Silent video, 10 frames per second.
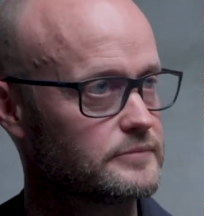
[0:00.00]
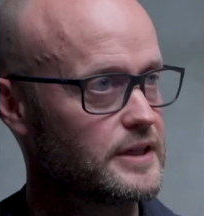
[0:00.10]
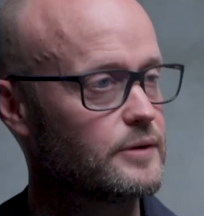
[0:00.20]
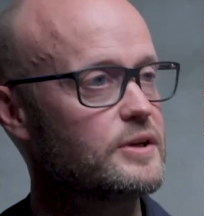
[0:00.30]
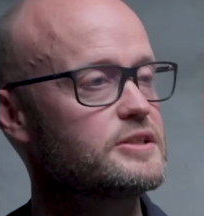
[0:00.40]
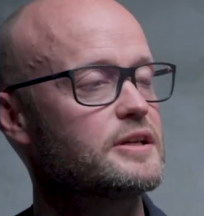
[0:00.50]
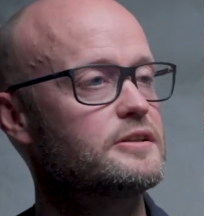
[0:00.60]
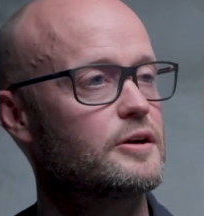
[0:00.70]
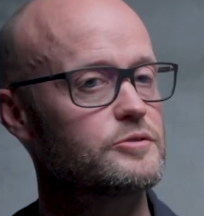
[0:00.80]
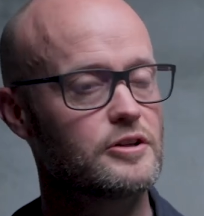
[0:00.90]
We say
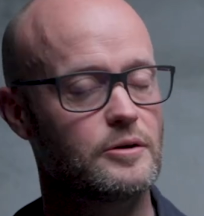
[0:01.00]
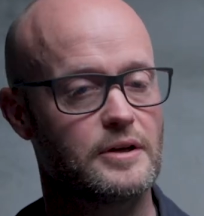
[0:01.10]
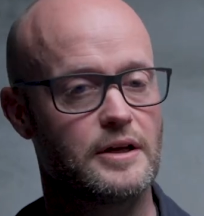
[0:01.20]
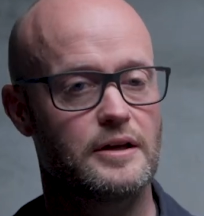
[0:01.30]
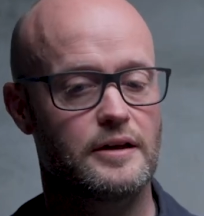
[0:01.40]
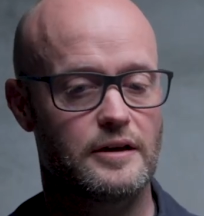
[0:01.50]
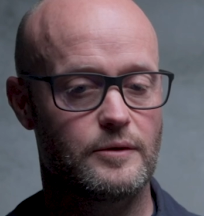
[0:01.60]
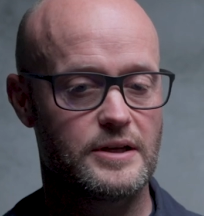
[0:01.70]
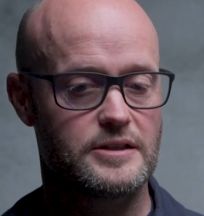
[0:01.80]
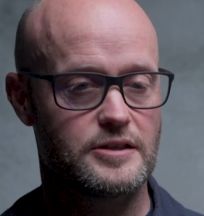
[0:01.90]
no. So
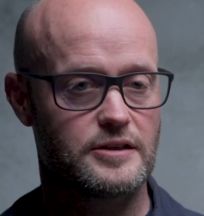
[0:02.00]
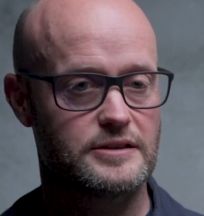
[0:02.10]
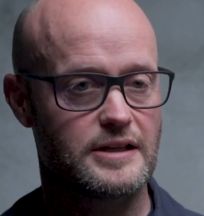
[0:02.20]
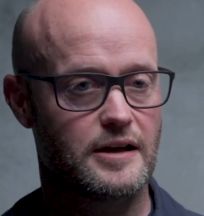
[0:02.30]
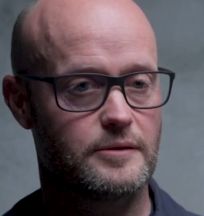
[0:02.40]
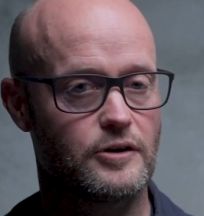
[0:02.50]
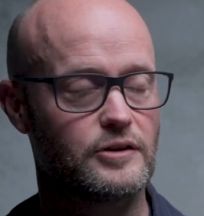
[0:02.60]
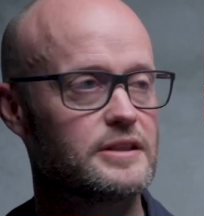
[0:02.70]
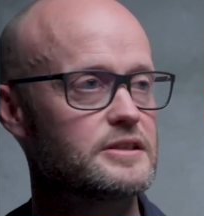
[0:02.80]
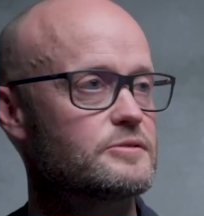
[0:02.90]
we turned down
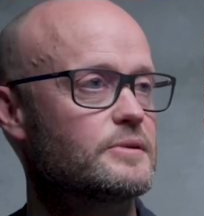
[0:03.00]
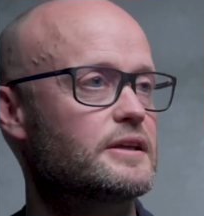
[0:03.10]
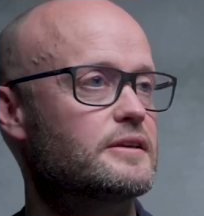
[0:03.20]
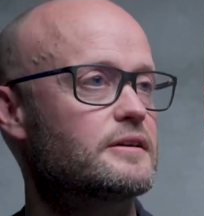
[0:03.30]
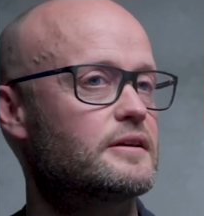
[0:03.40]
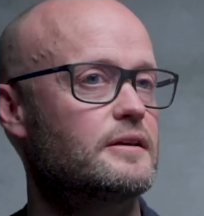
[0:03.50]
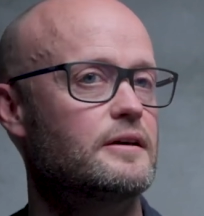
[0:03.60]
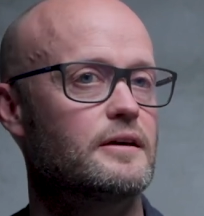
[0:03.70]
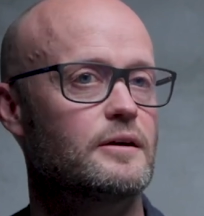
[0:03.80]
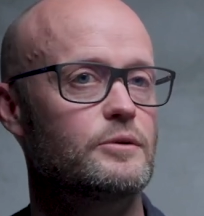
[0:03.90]
only this week
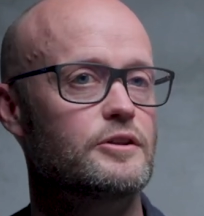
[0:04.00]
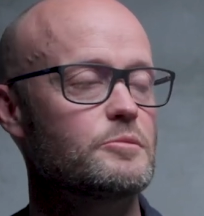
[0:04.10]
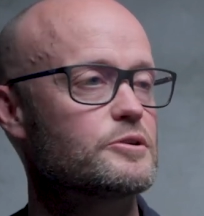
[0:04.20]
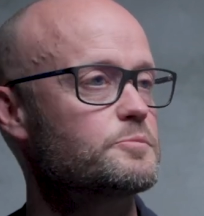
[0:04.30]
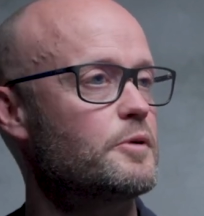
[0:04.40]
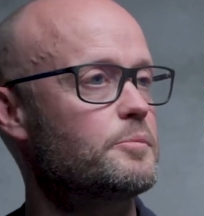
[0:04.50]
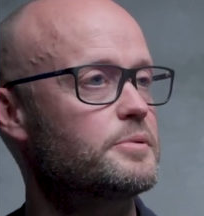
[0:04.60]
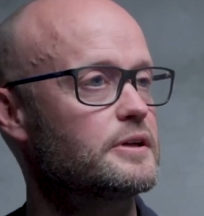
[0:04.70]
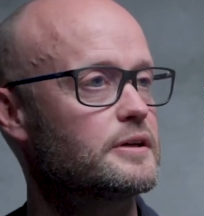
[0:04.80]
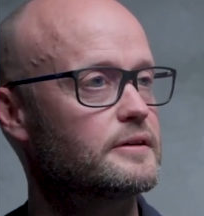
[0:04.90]
one of the most
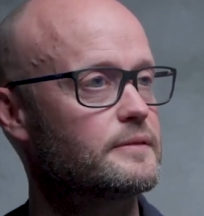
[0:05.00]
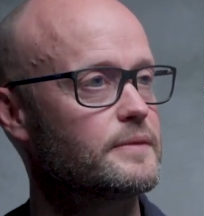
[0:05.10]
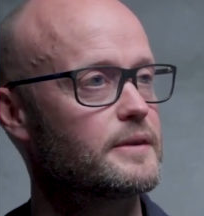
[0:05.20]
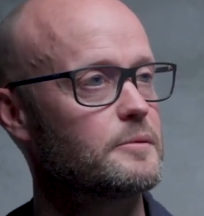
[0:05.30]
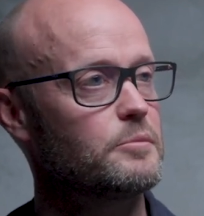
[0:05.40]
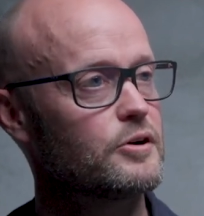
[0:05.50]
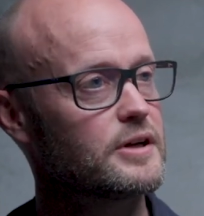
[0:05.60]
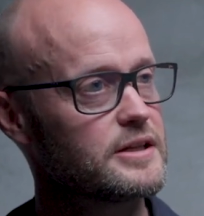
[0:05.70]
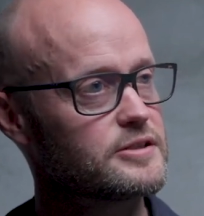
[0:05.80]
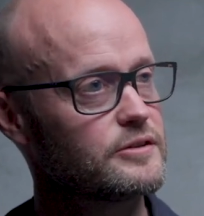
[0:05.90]
popular
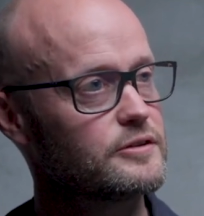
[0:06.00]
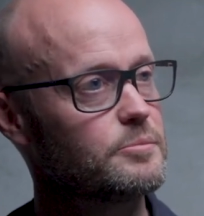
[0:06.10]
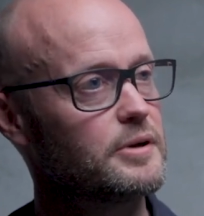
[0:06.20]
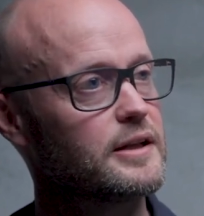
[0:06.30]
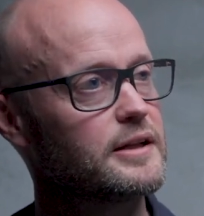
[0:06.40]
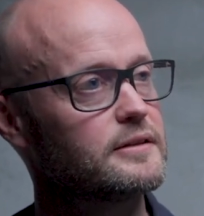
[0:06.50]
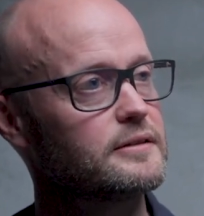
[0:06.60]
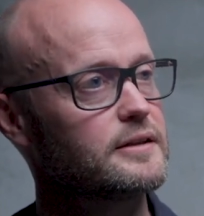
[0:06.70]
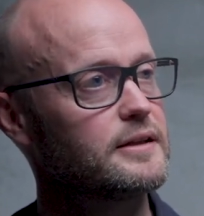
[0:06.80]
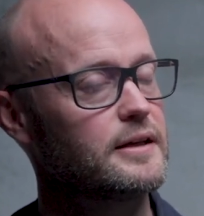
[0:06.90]
podcasts on the planet,
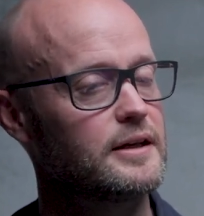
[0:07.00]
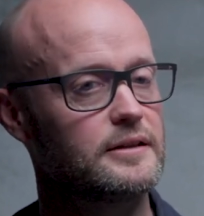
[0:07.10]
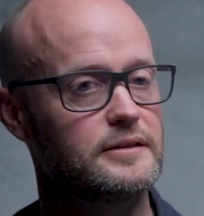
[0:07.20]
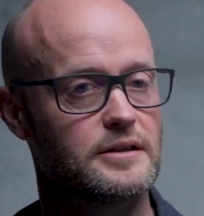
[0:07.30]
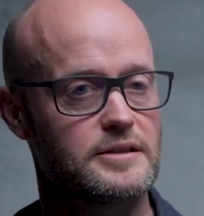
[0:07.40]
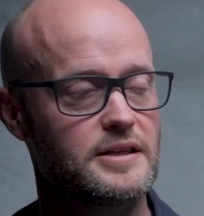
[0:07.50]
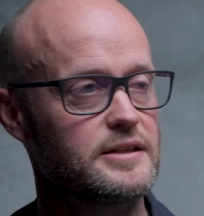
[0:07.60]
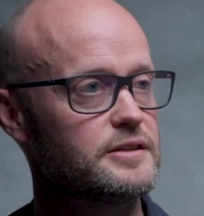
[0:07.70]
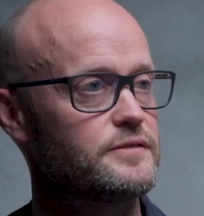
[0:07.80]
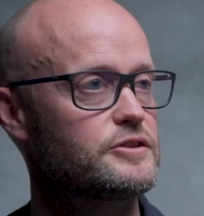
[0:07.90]
and said
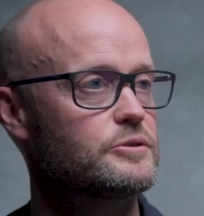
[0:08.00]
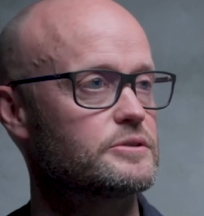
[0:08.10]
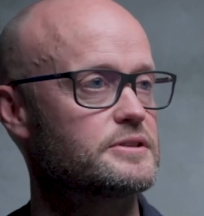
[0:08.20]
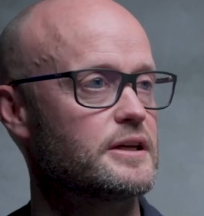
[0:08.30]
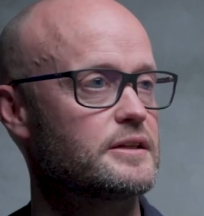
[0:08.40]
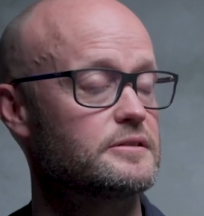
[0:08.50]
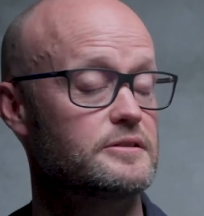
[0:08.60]
individual said,